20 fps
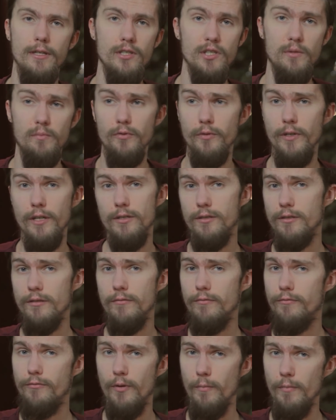
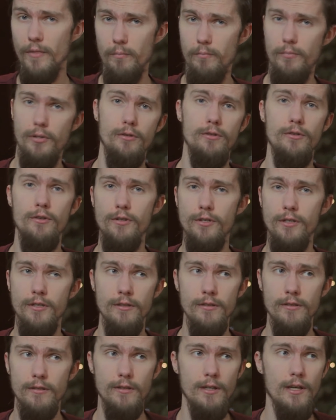inspiration from the
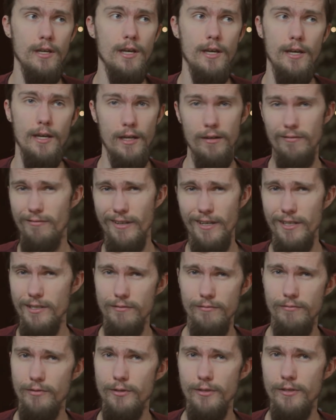Persians and vice
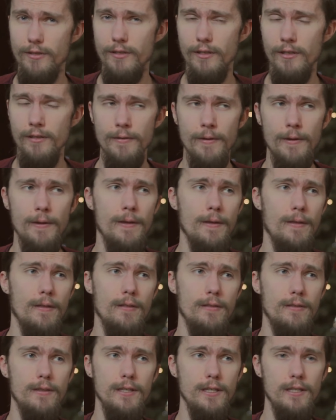versa.
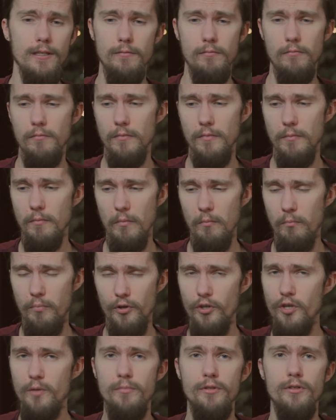The
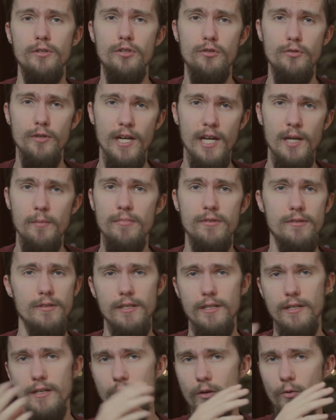Berber tribes
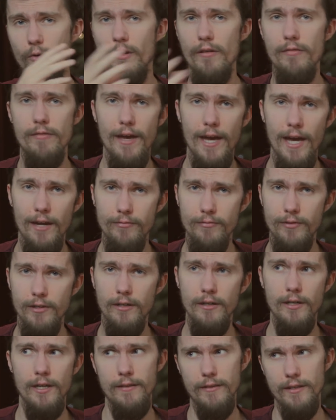in North
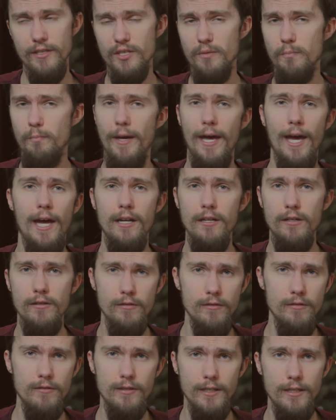Africa and the
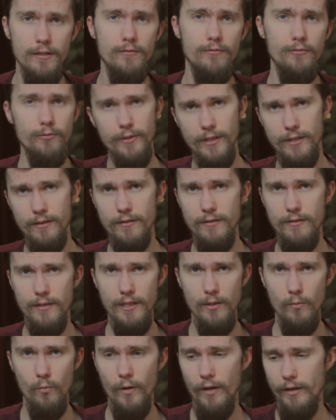Spaniards influenced
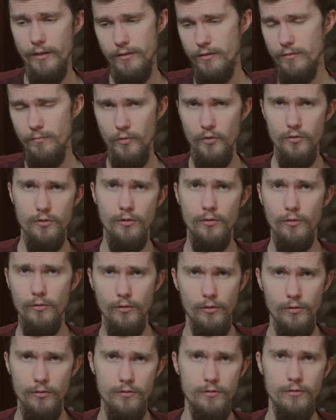the wider musical
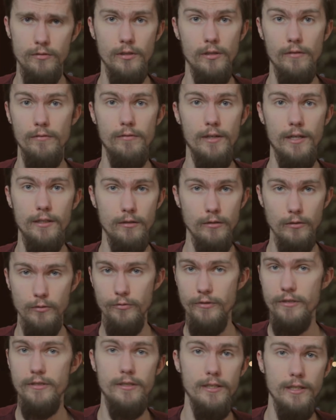culture of
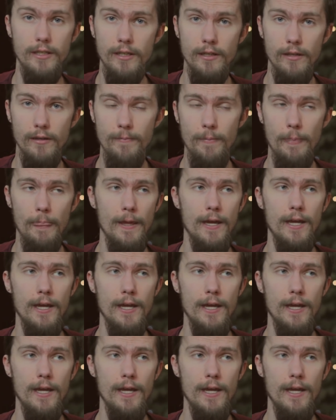Andalusia.